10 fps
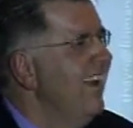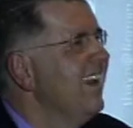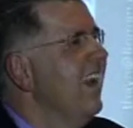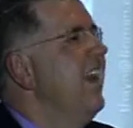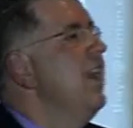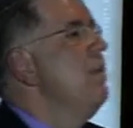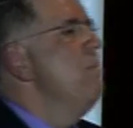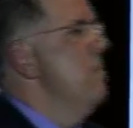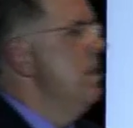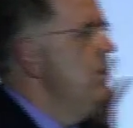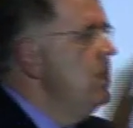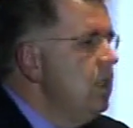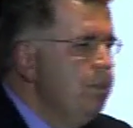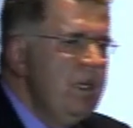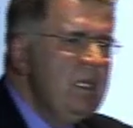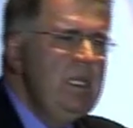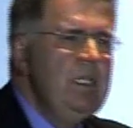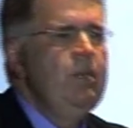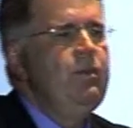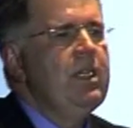Okay. Maybe you need to put a
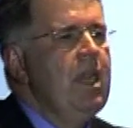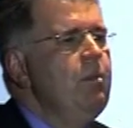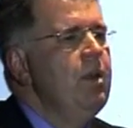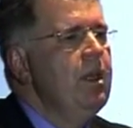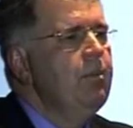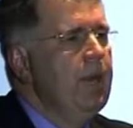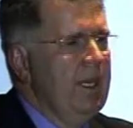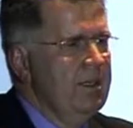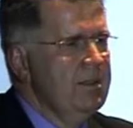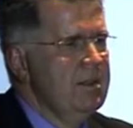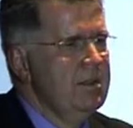CCTV camera in place.